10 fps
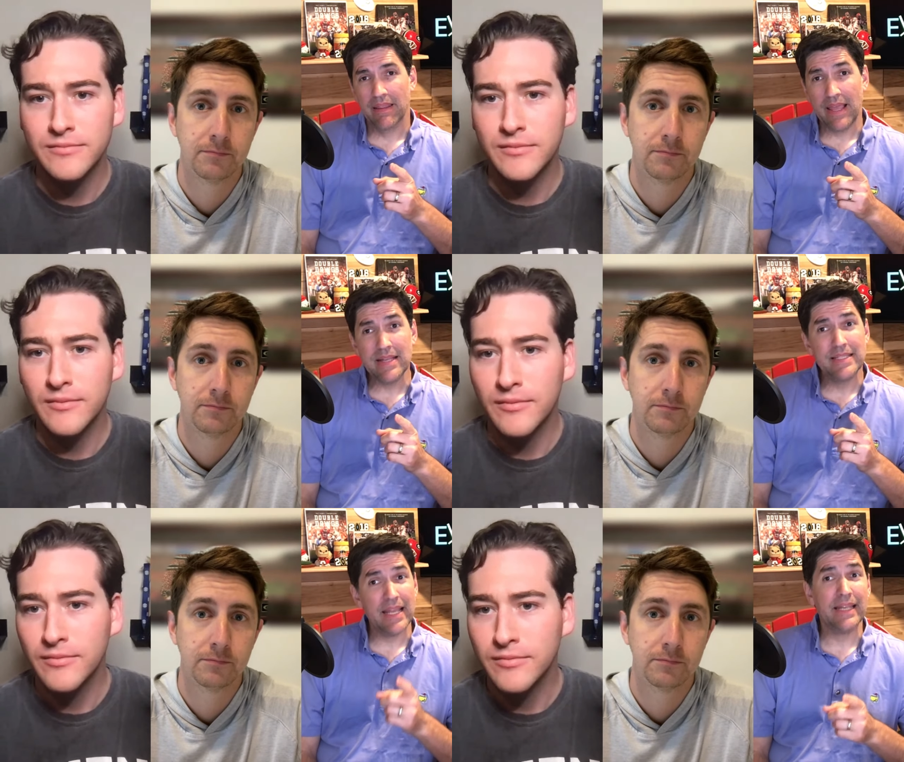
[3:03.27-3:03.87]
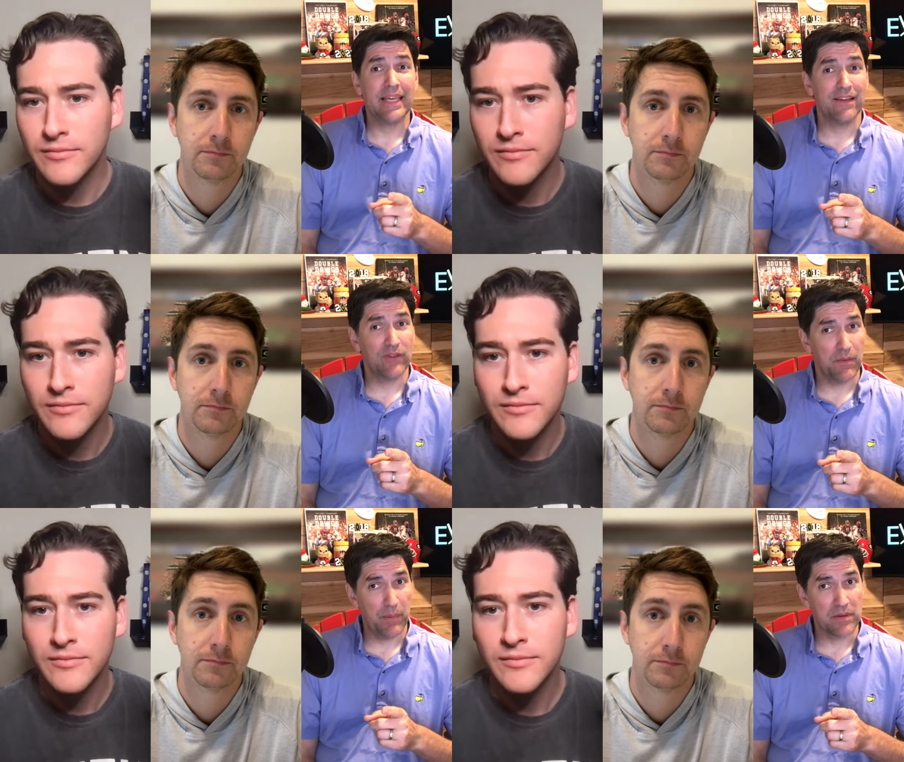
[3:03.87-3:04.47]
Speaker 1: They did
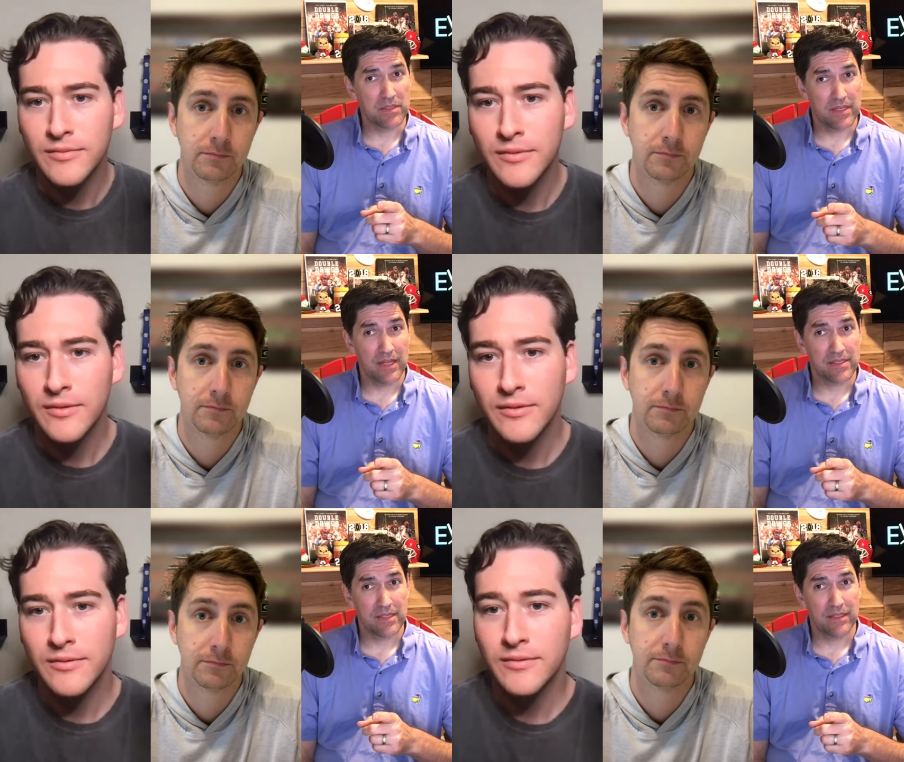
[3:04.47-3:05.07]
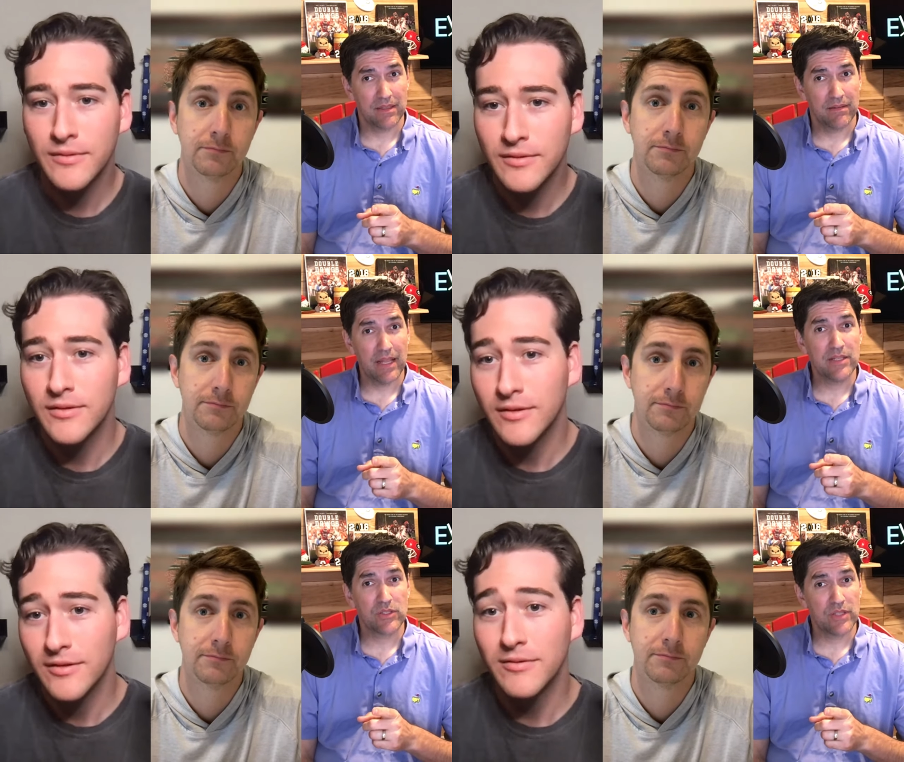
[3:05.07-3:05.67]
give up on Stetson.
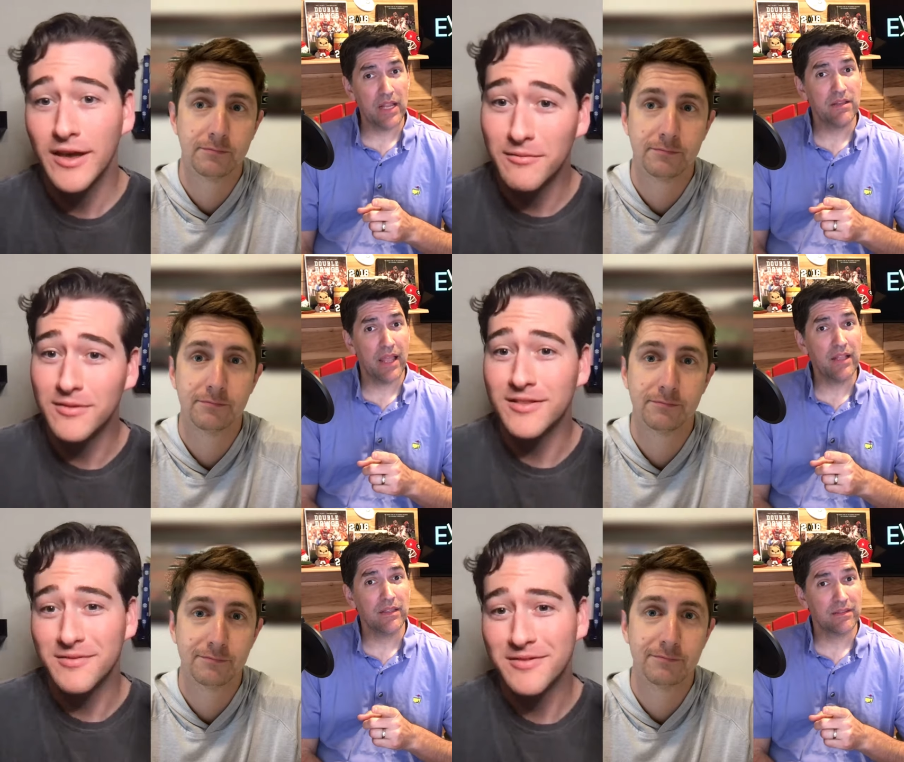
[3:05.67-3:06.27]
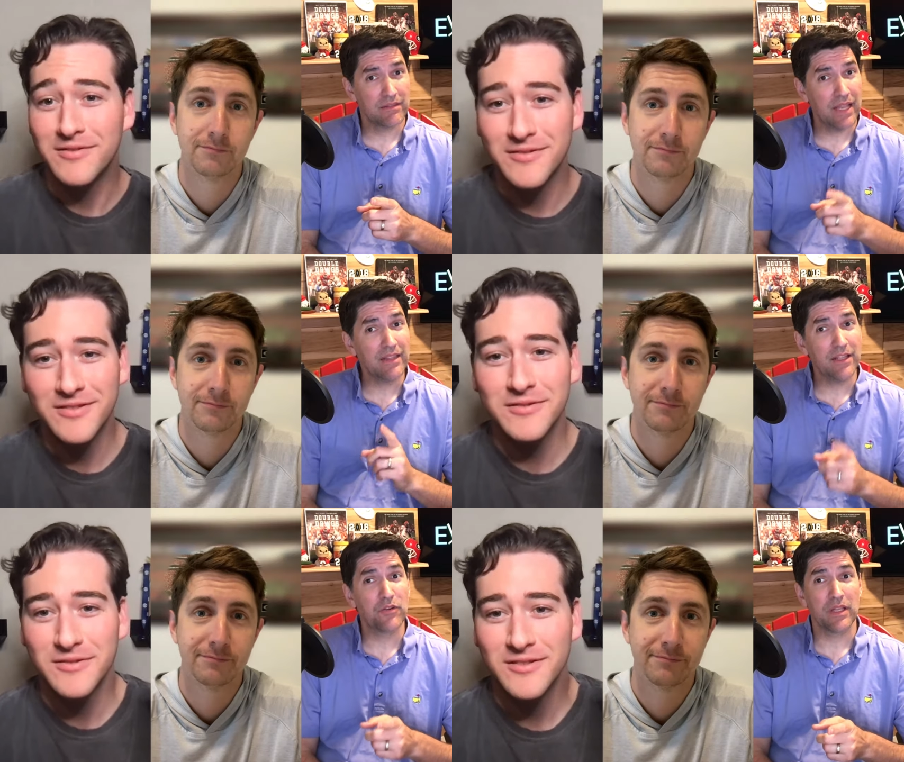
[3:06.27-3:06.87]
They
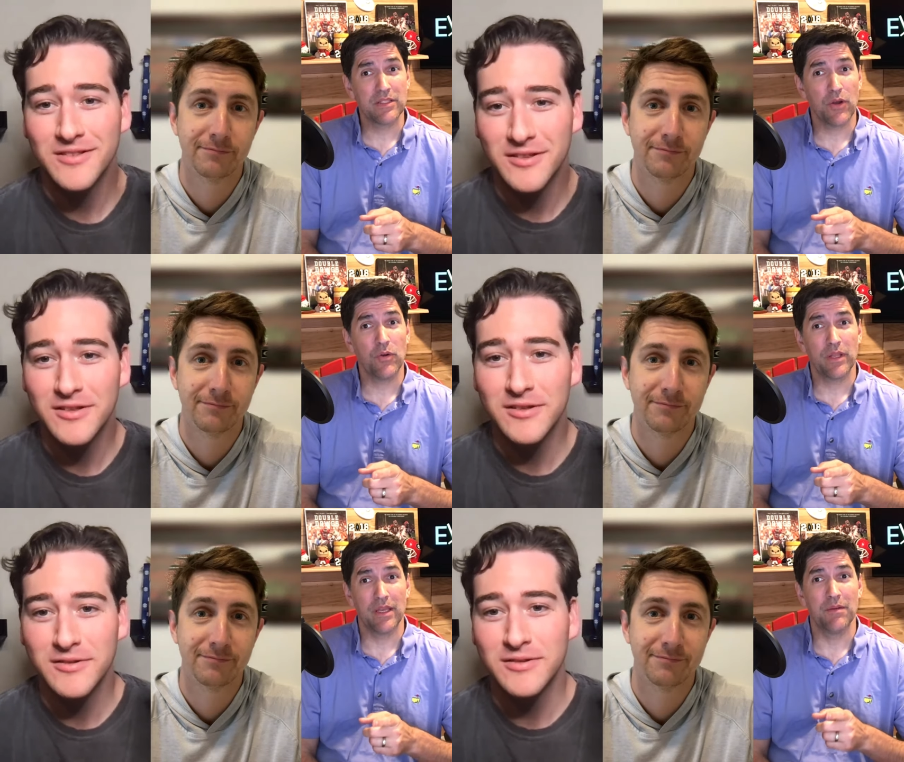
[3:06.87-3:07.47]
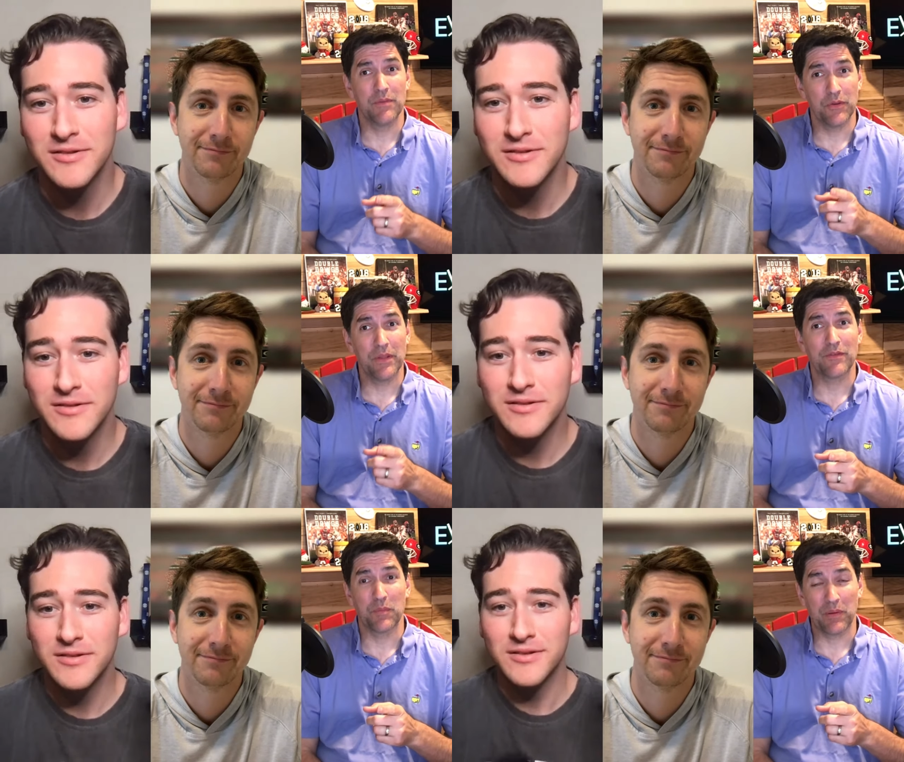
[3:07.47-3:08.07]
literally told him,
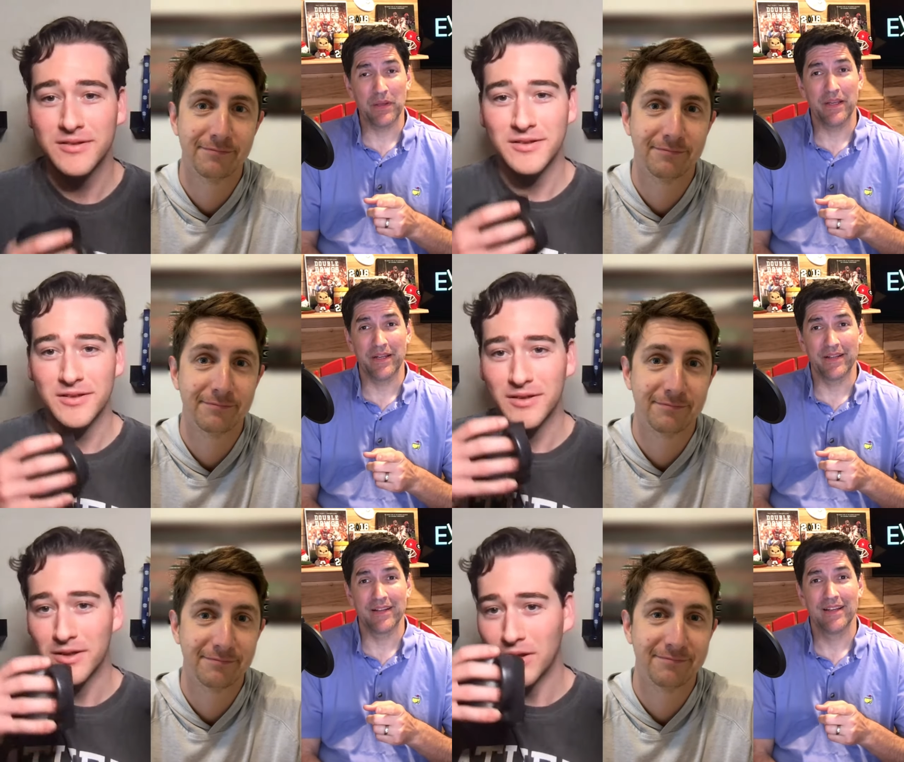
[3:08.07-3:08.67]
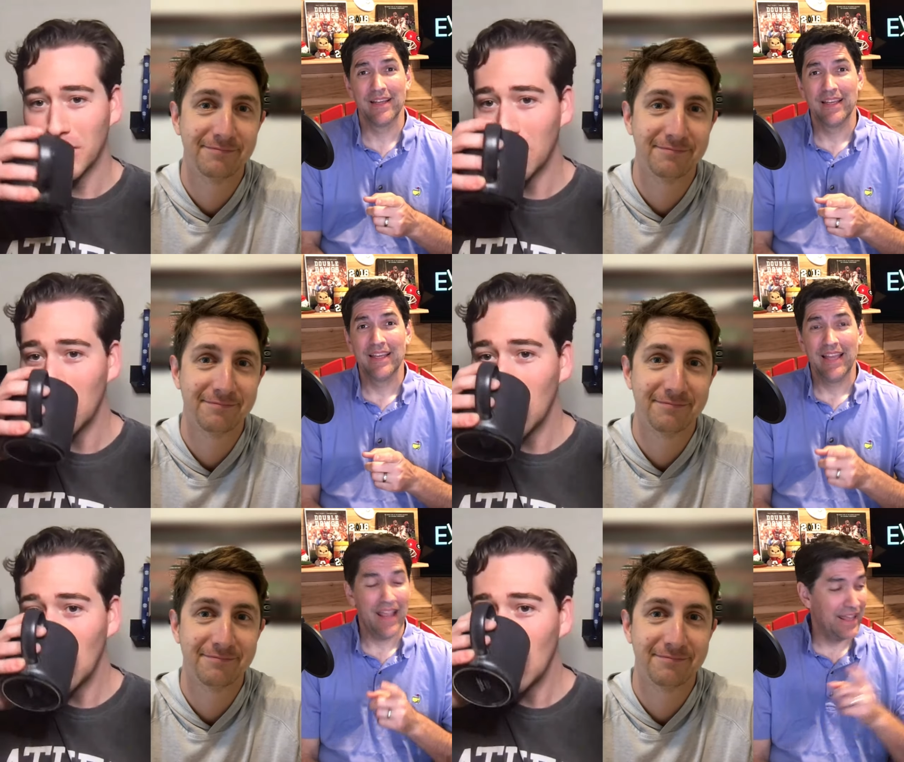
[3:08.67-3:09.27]
"You'll never play here."
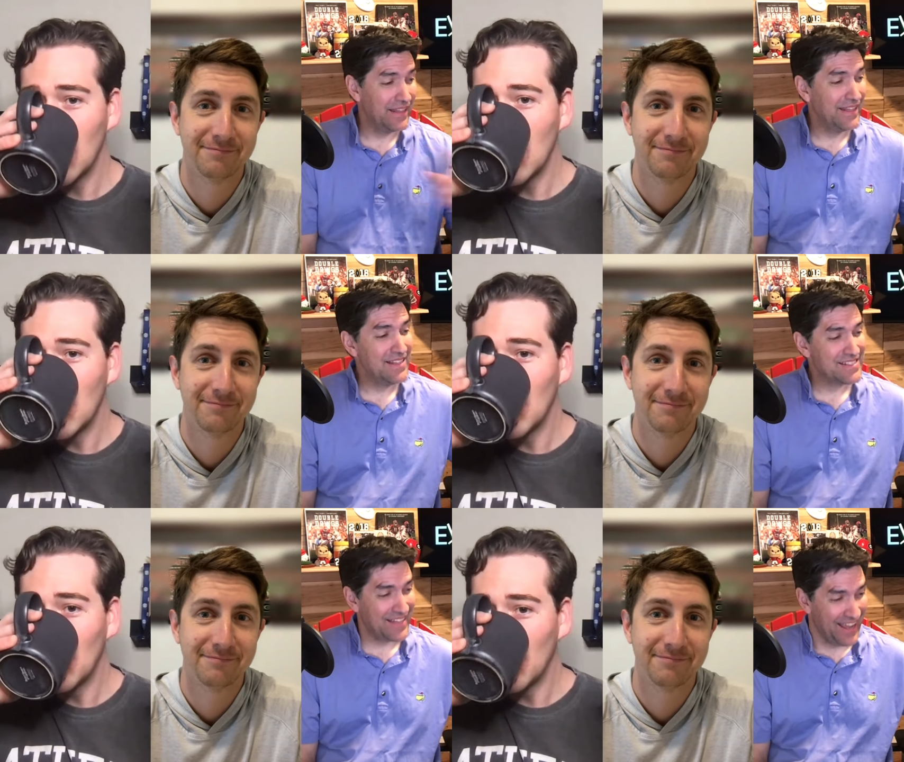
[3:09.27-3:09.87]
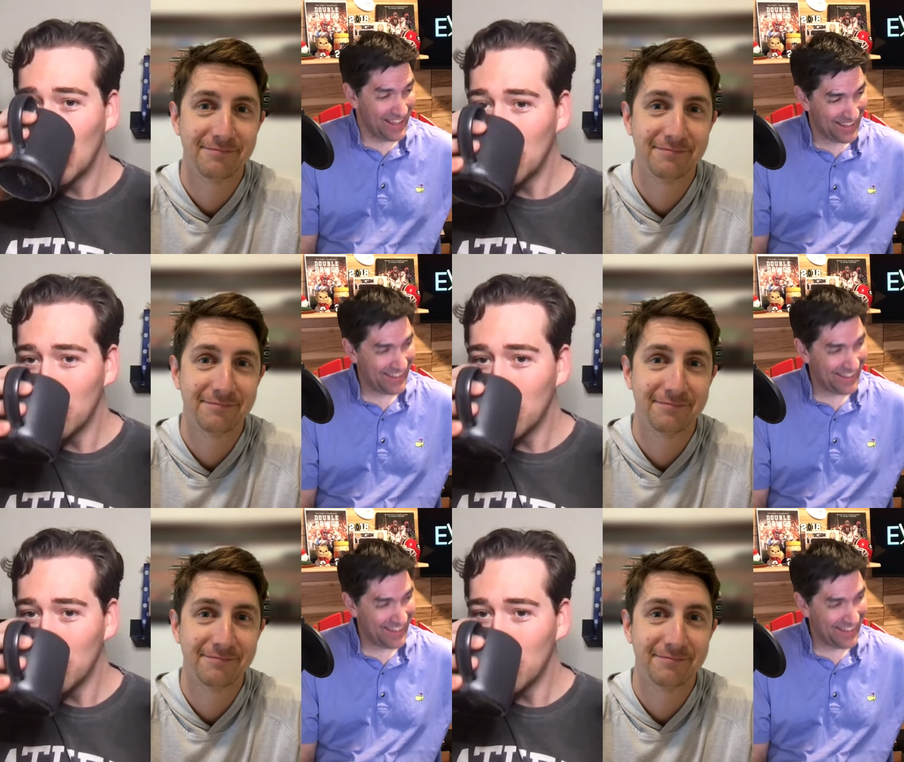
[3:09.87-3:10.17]
And then this guy,